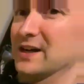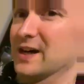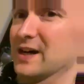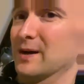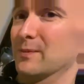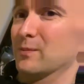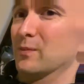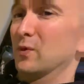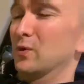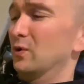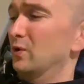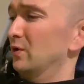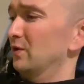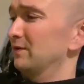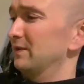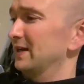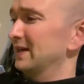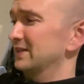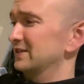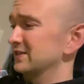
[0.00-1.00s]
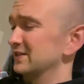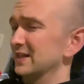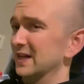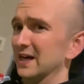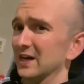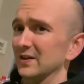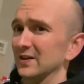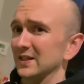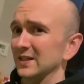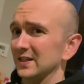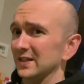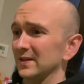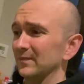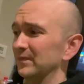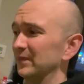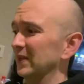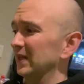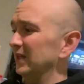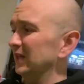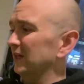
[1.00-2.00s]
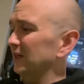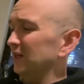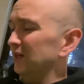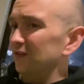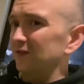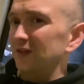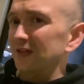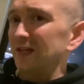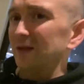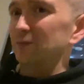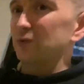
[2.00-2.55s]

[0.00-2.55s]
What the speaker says: and more veg down here. Right, I'm